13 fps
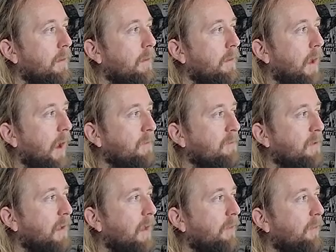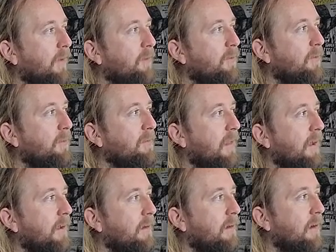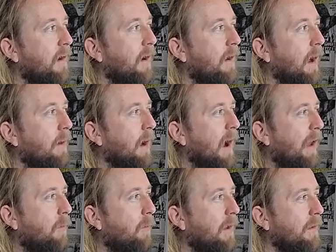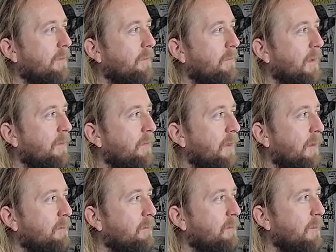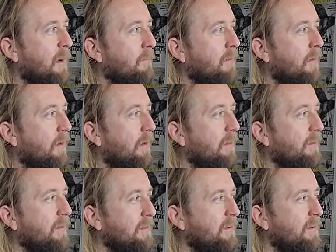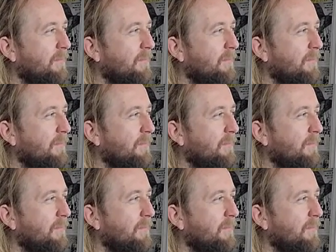And so the other thing too is like, I kind of want to make sure that we remember all these little